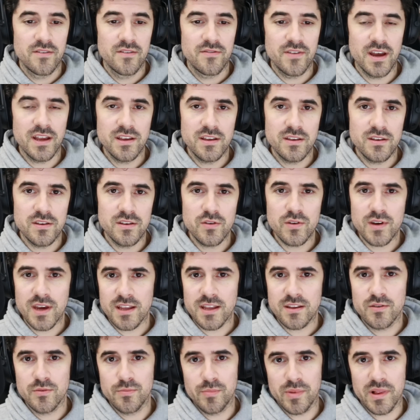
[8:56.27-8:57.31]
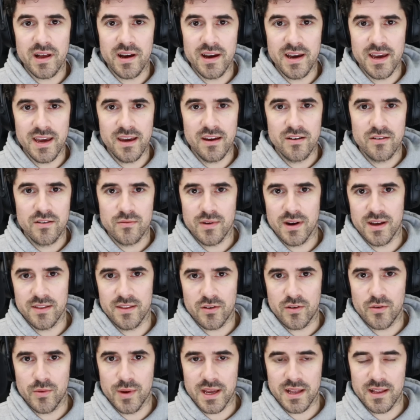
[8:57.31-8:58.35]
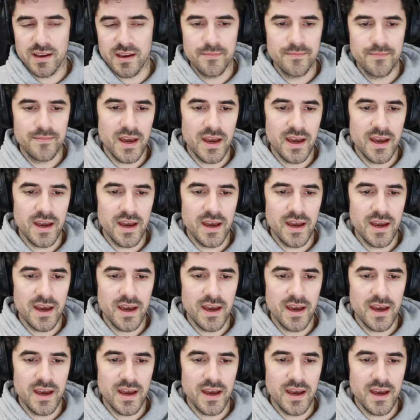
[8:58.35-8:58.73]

then you get to play rather quickly.